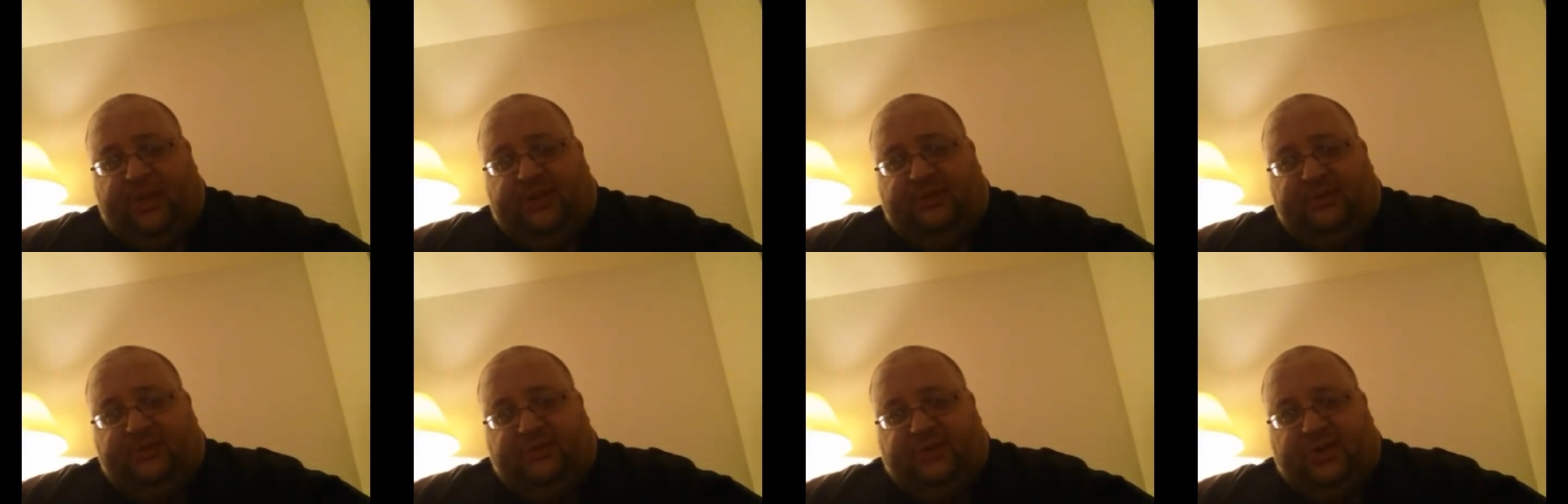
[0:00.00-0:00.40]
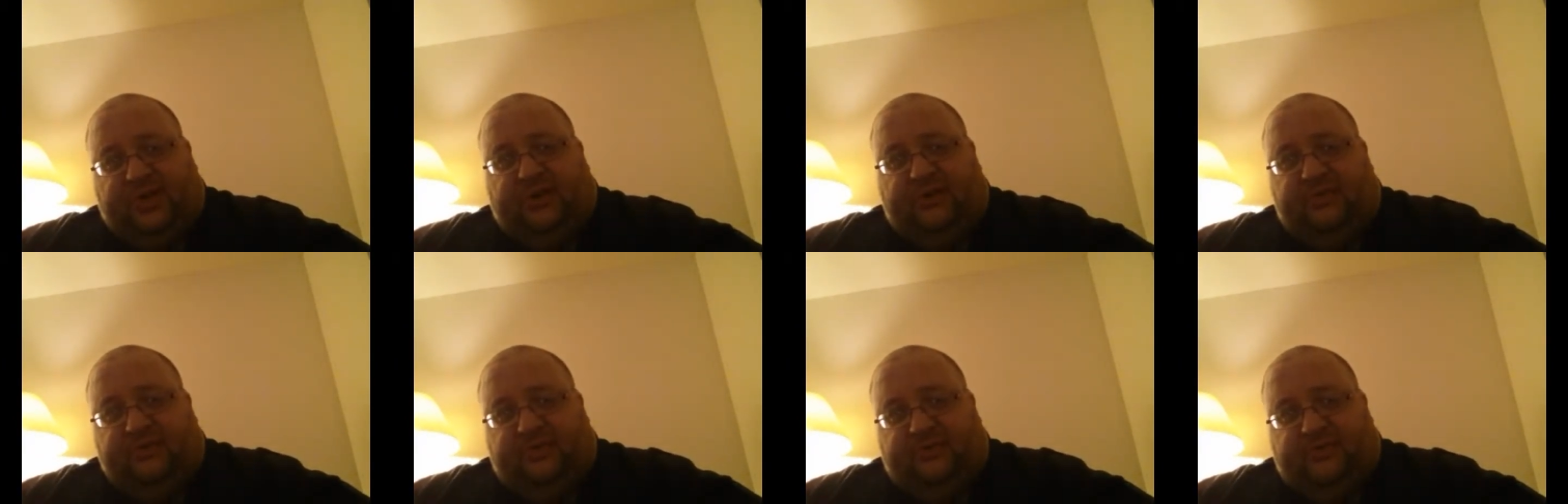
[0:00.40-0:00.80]
in the
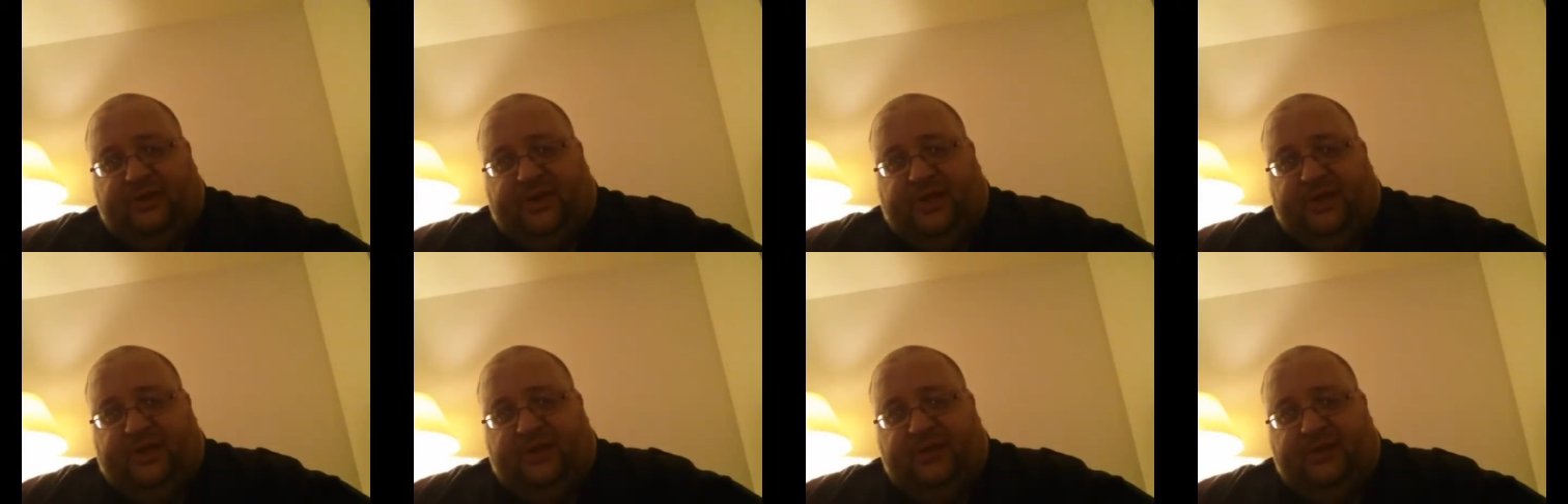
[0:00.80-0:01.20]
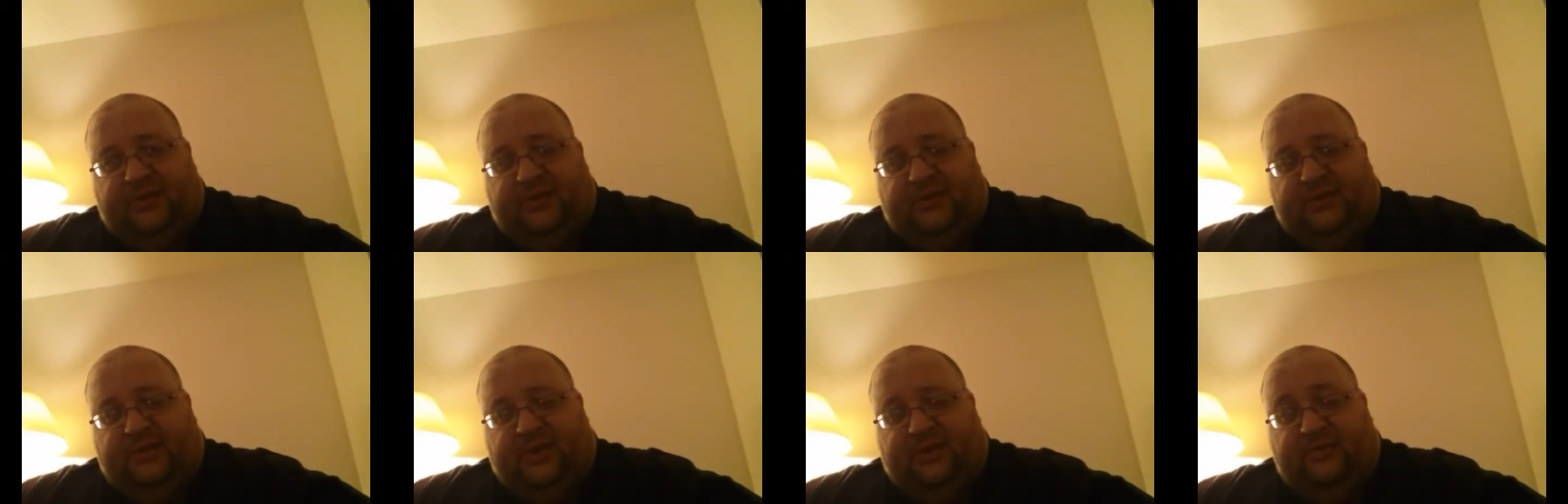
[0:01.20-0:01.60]
show to me,
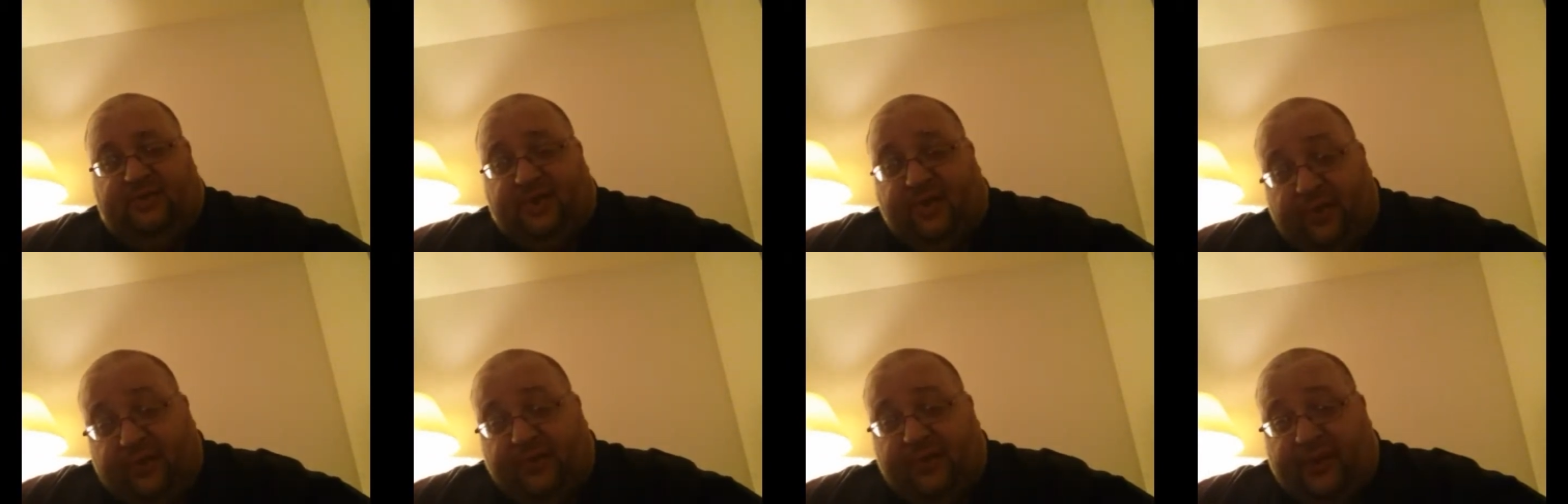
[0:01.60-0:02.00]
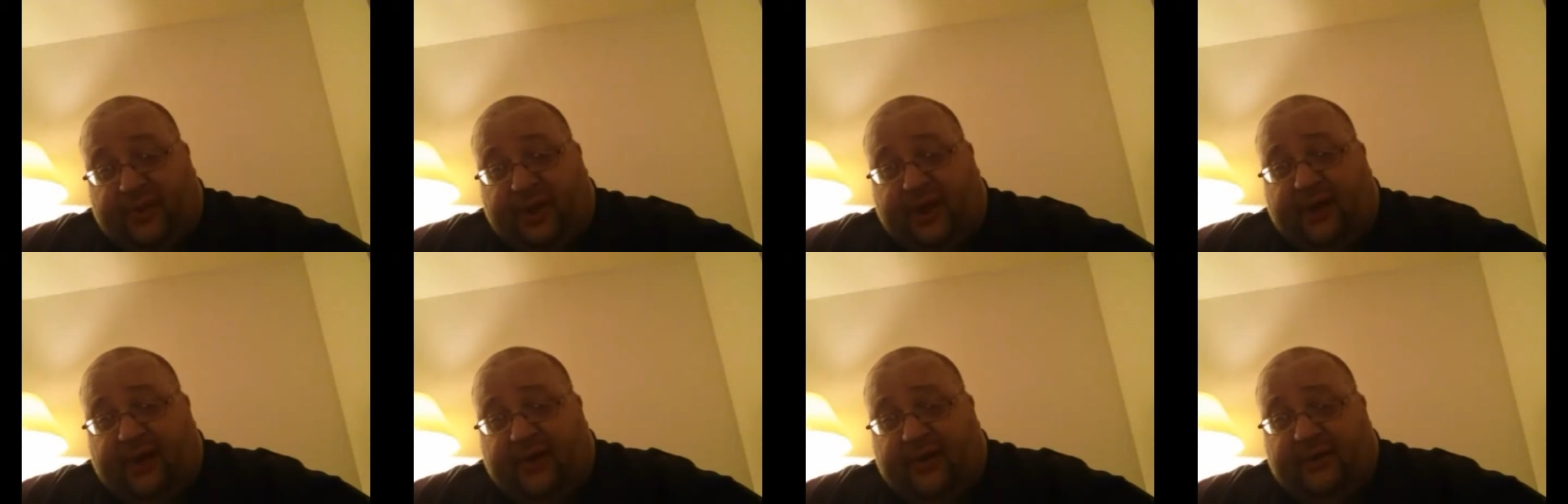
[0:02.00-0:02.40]
even though they were
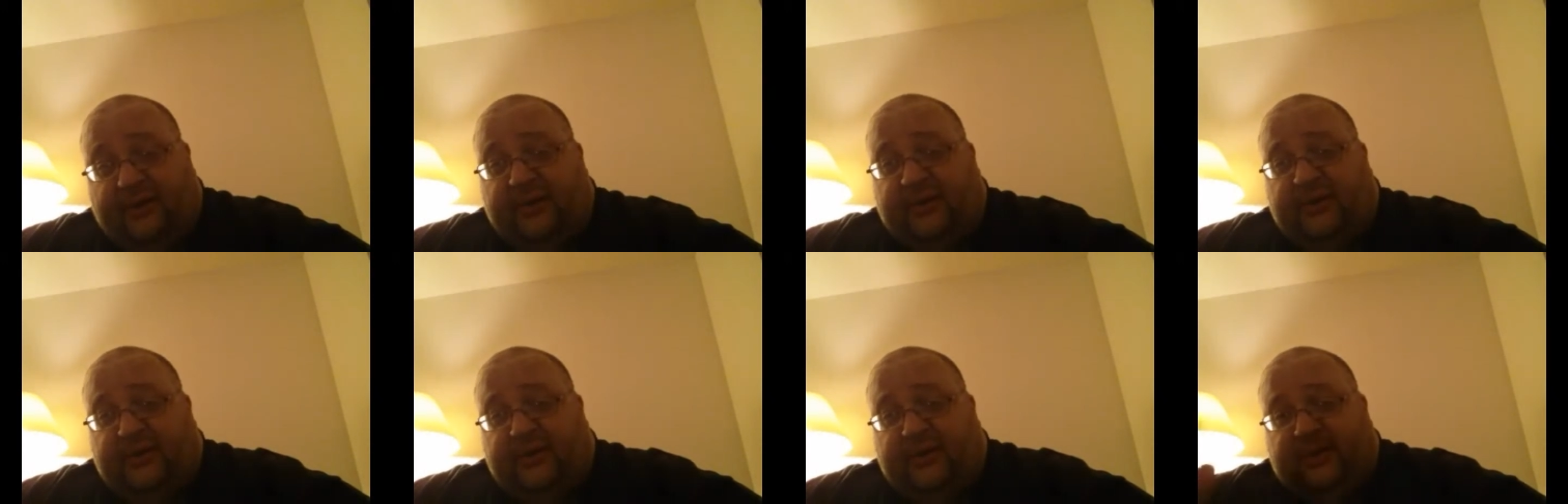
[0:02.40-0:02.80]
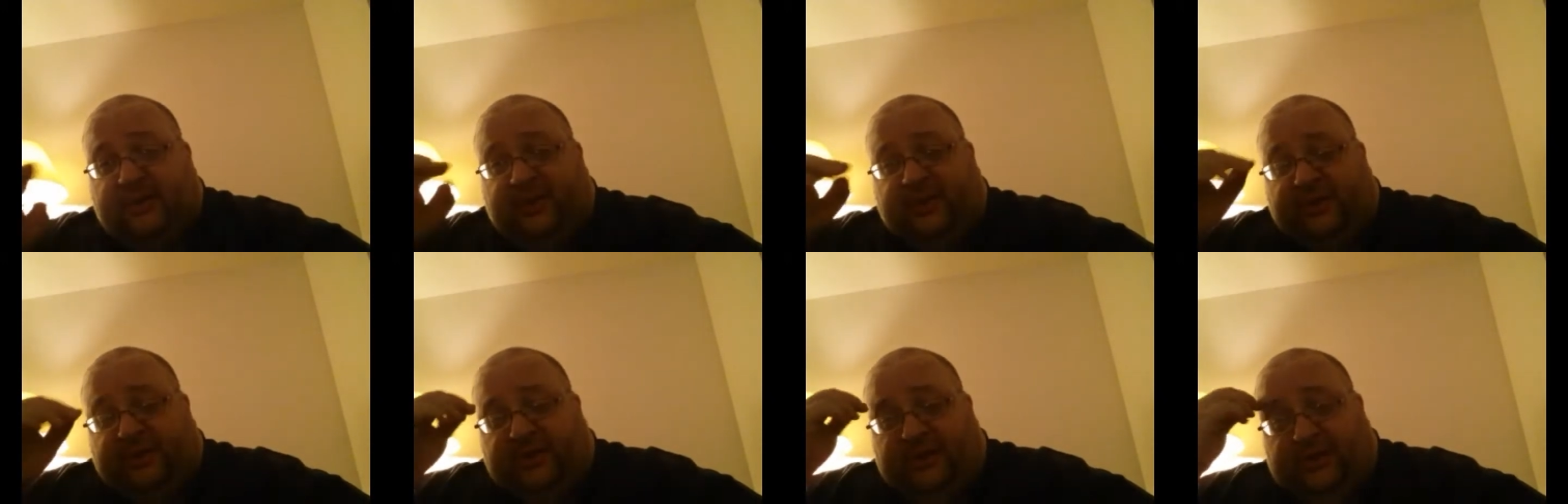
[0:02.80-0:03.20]
there.
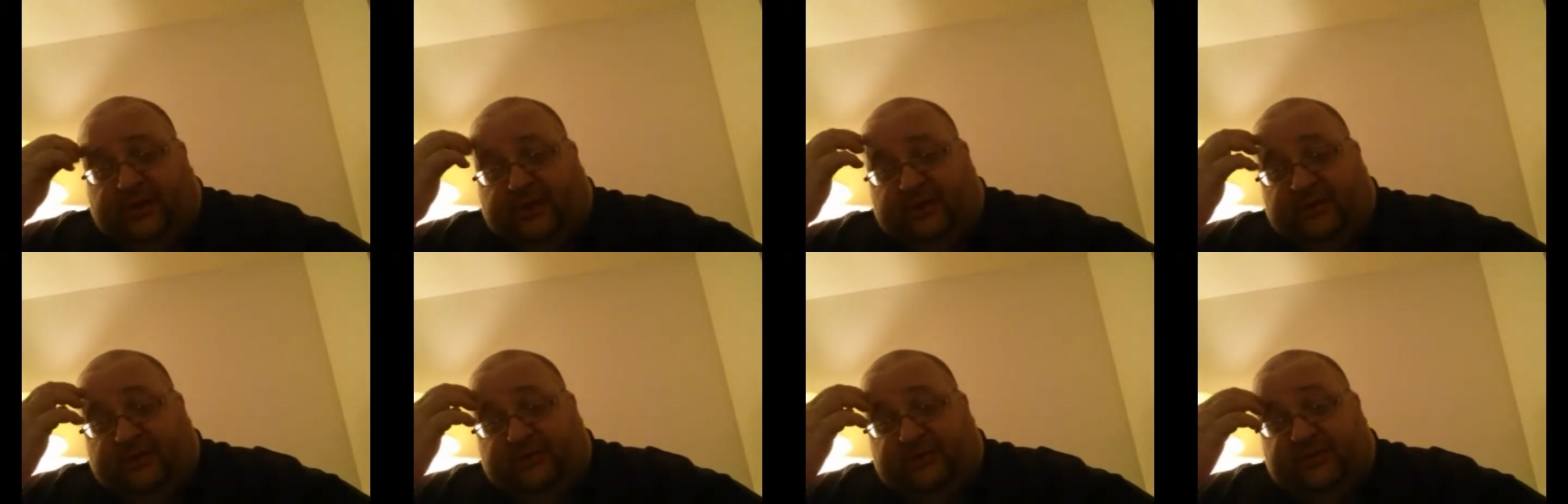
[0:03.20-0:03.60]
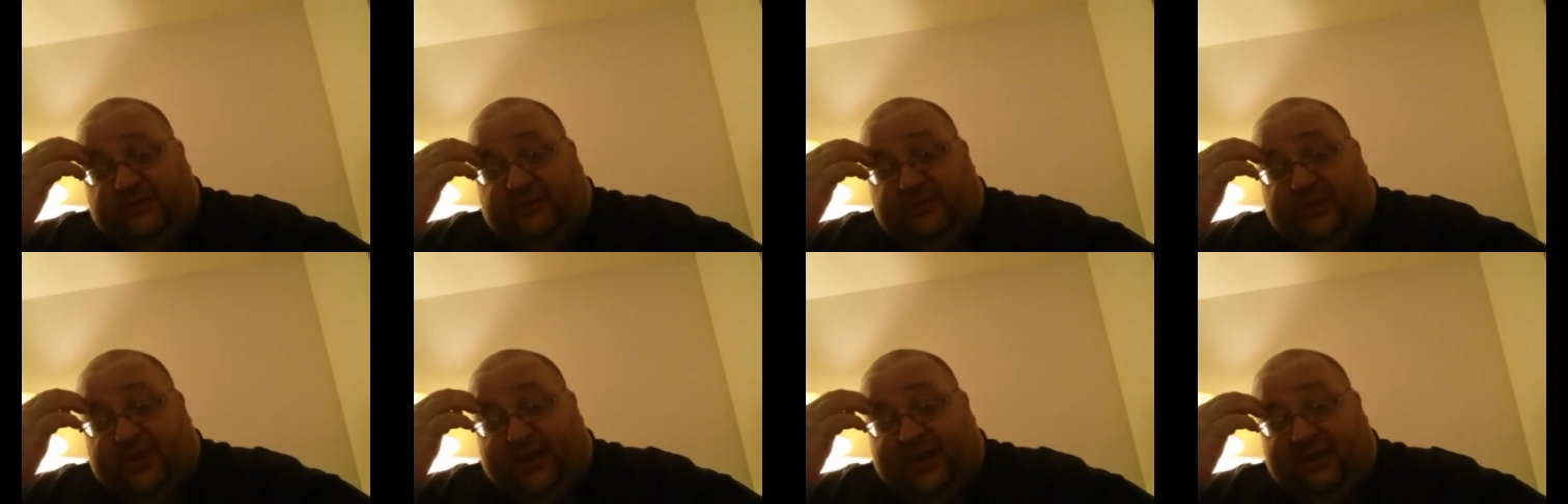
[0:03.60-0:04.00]
You know, it was
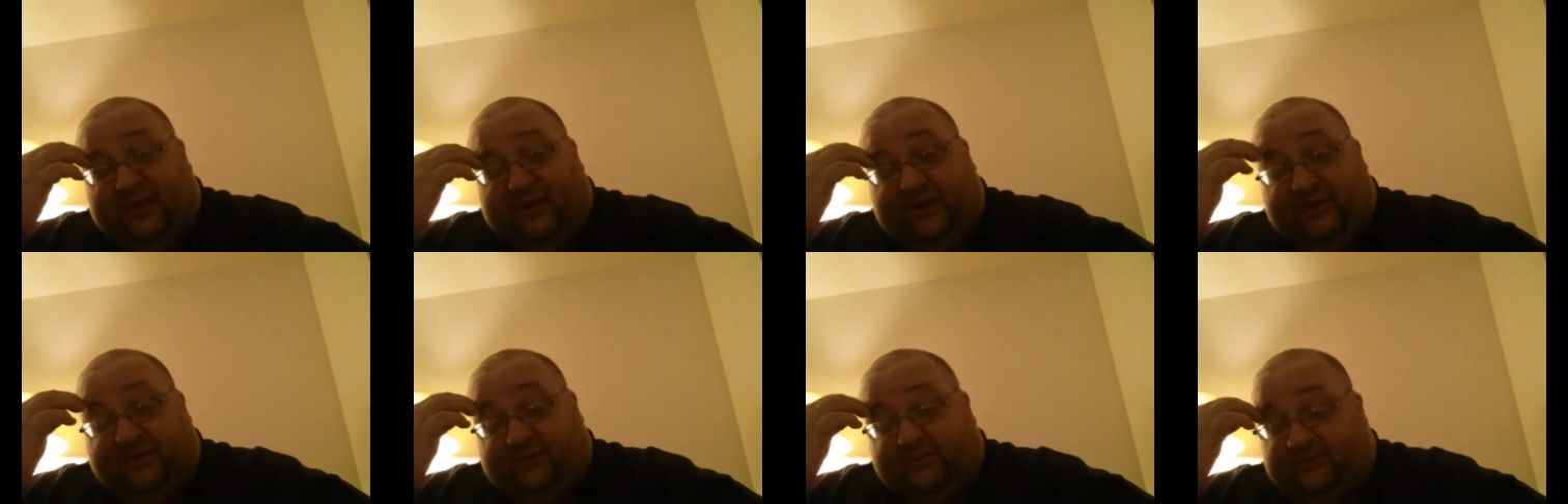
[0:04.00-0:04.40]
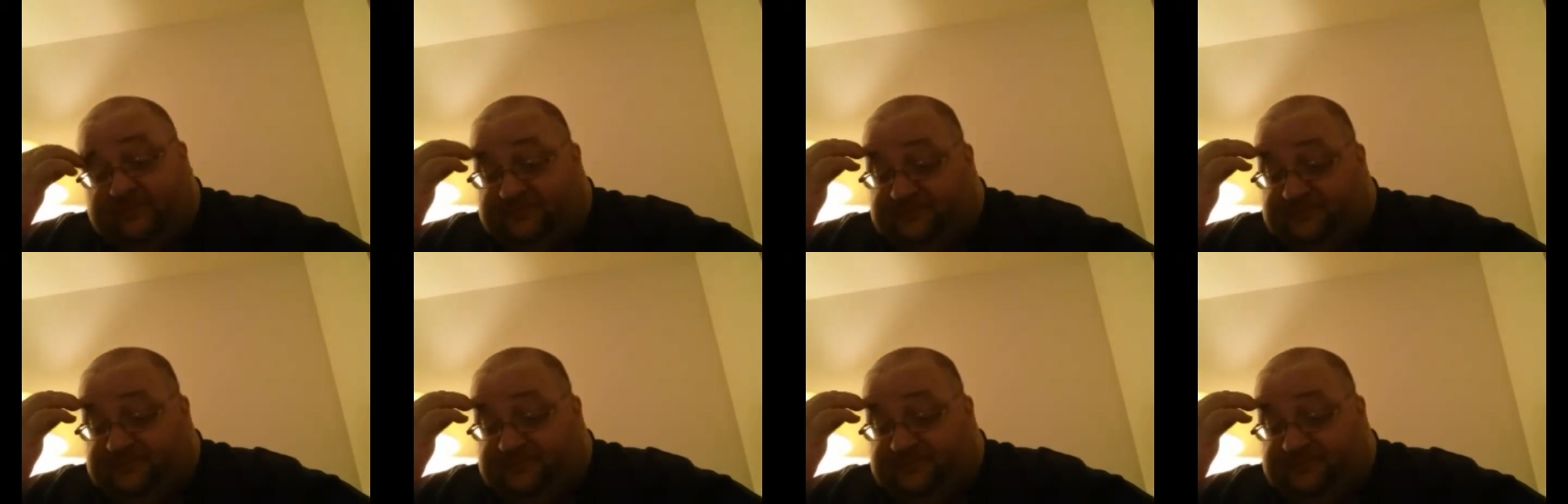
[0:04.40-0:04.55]
just I don't know.